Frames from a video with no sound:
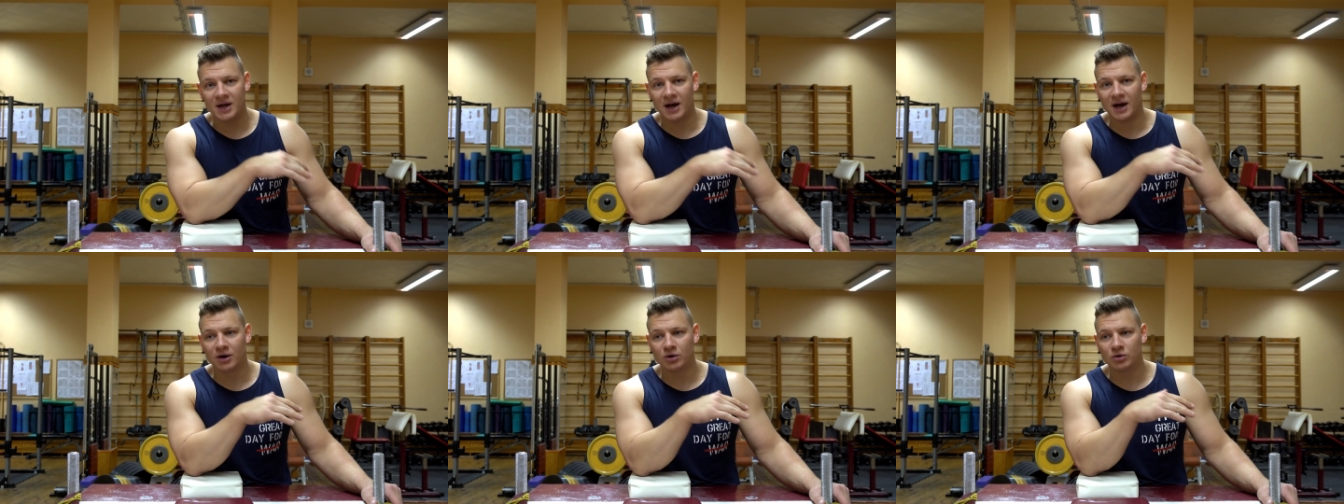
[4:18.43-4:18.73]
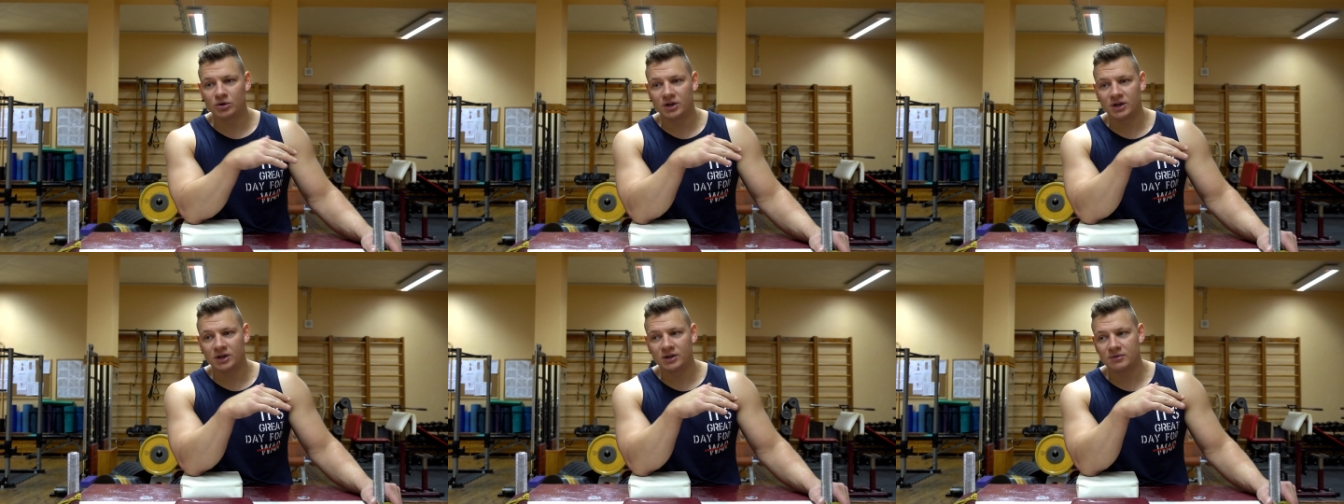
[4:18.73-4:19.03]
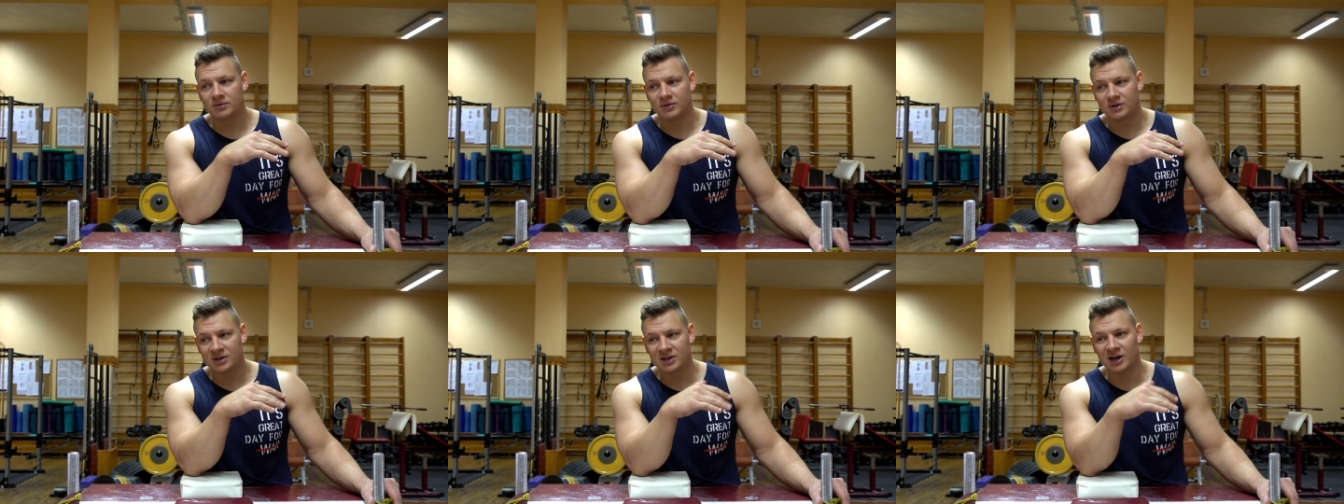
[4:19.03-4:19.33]
down
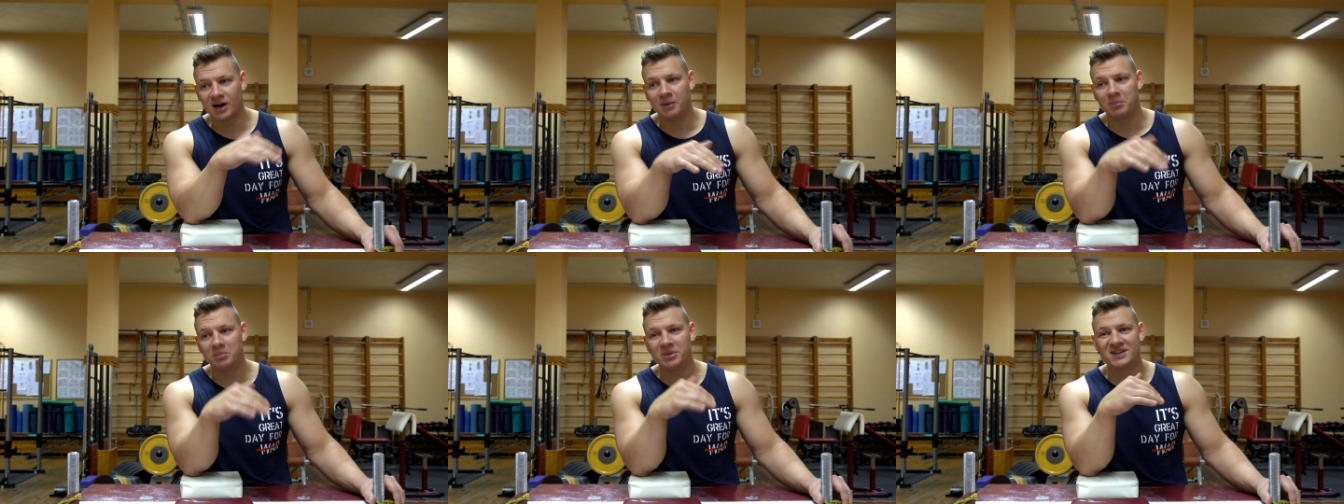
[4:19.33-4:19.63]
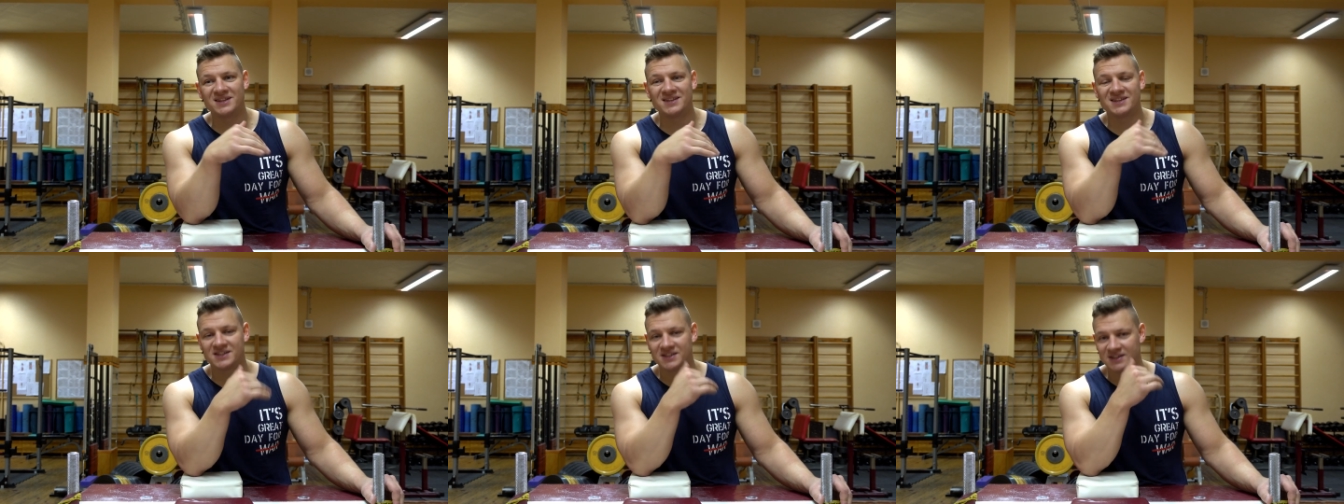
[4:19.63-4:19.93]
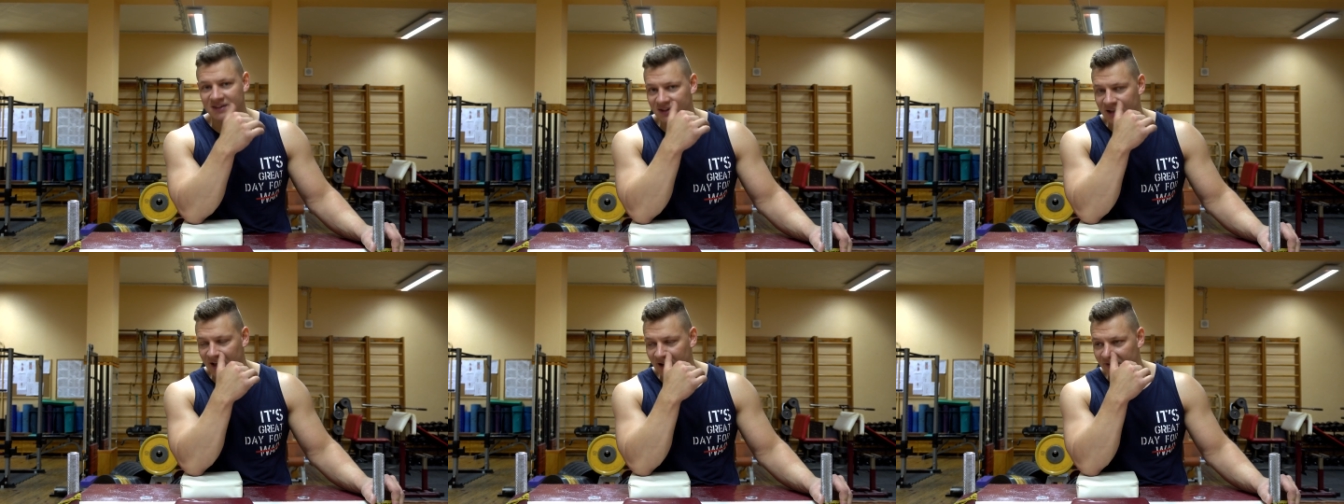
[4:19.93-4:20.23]
in
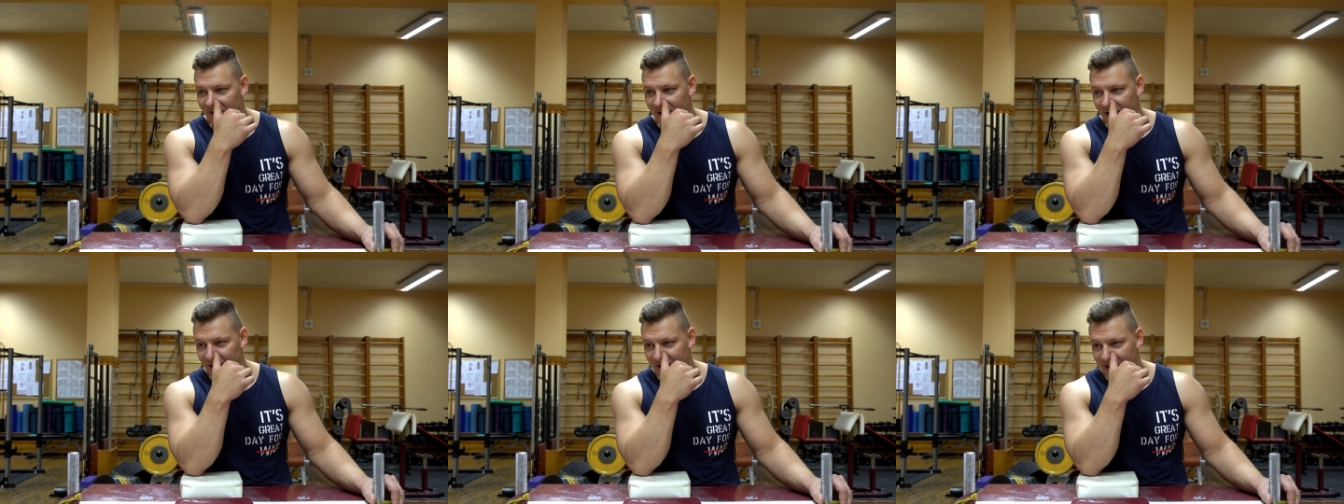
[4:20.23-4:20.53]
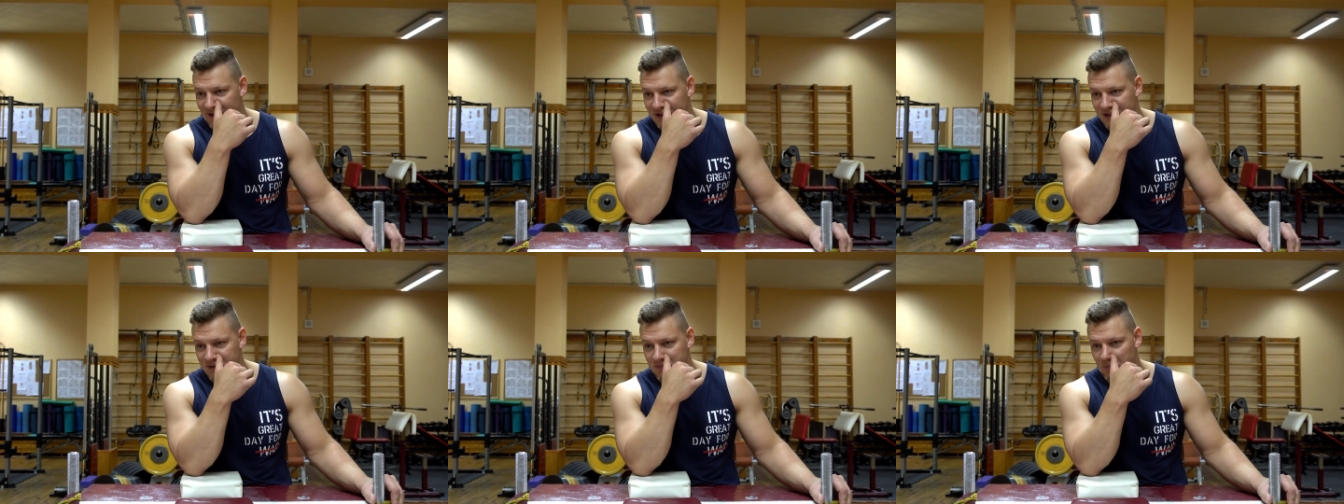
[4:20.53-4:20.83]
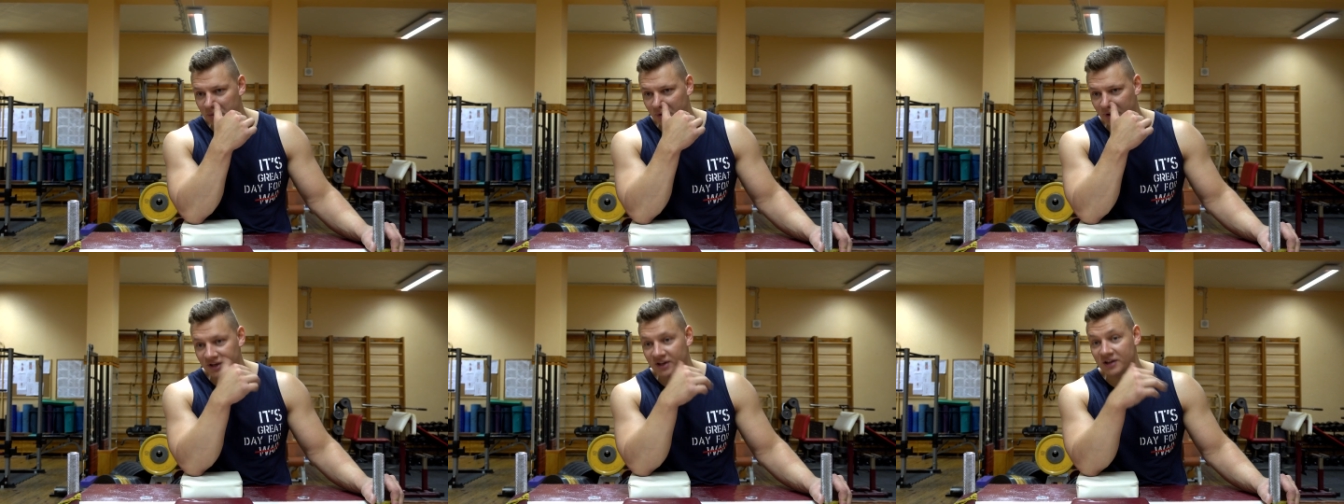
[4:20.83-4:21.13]
competition level at this
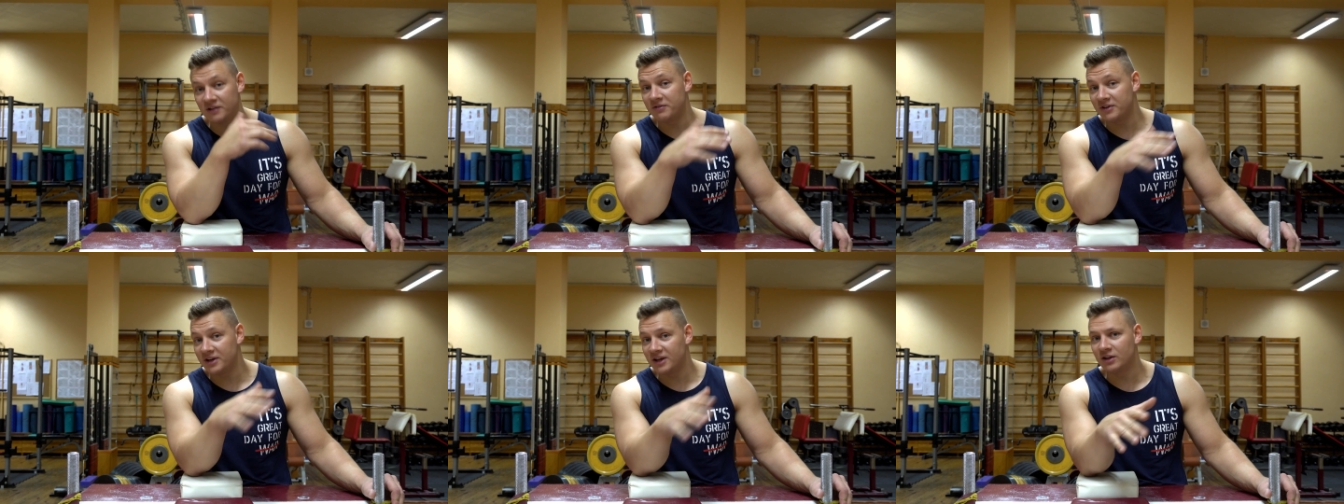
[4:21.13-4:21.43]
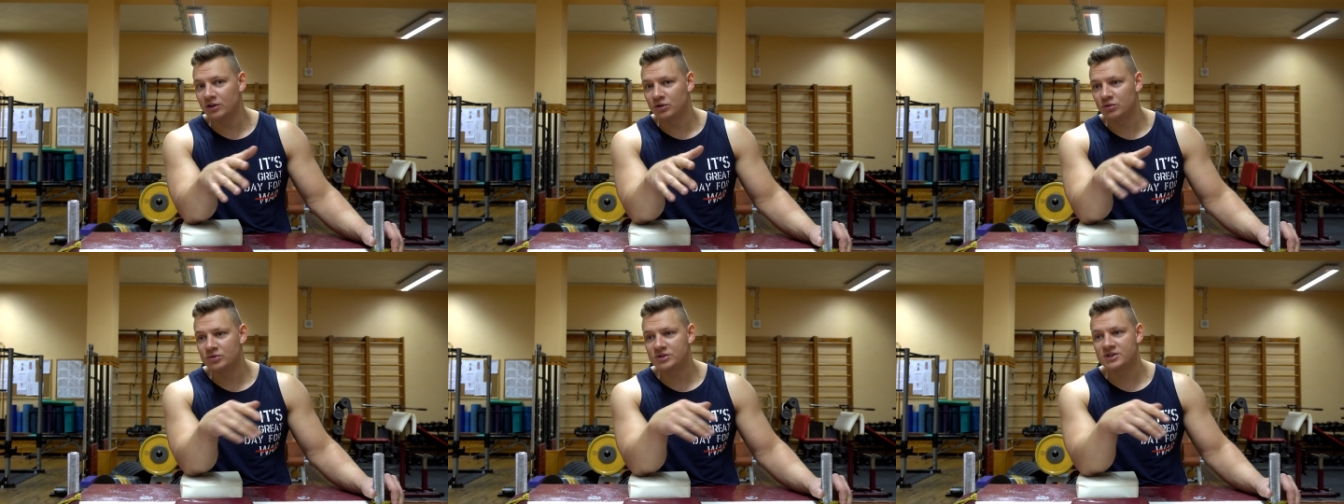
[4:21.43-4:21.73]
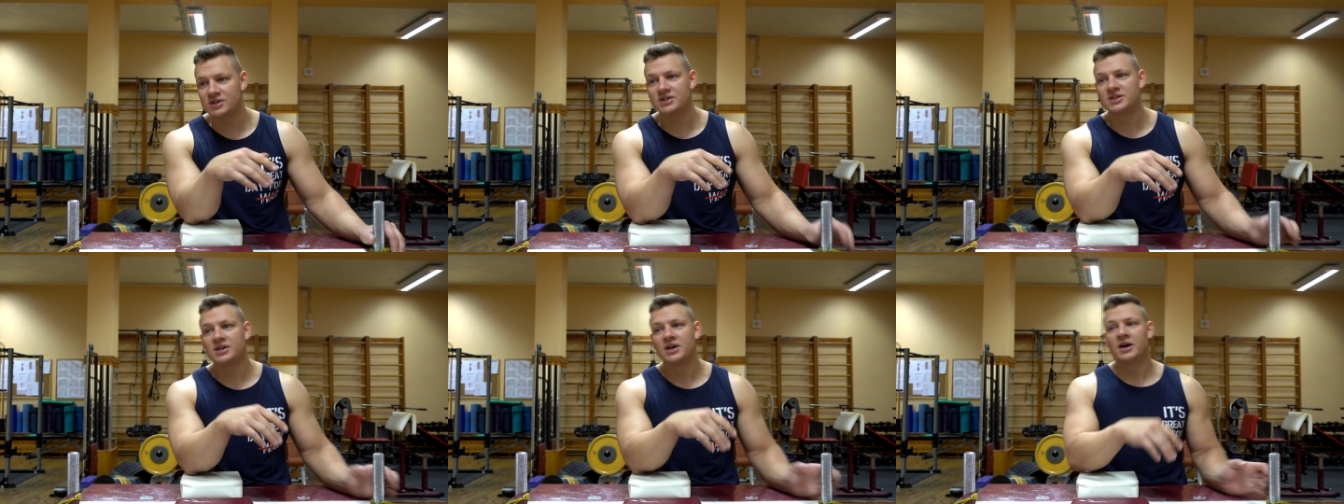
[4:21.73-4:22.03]
point if he
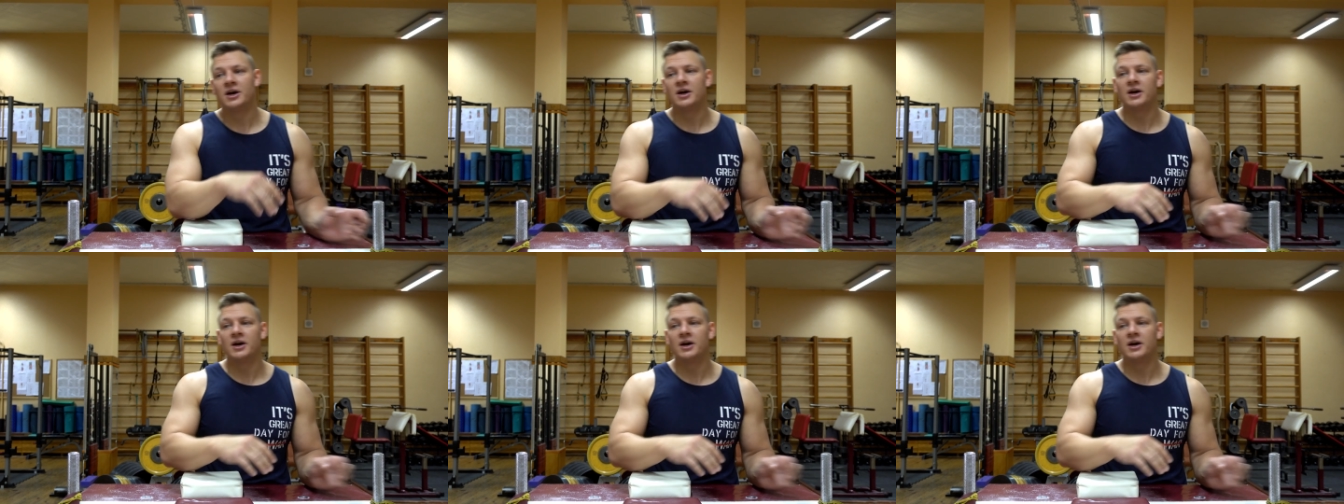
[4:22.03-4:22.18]
loses.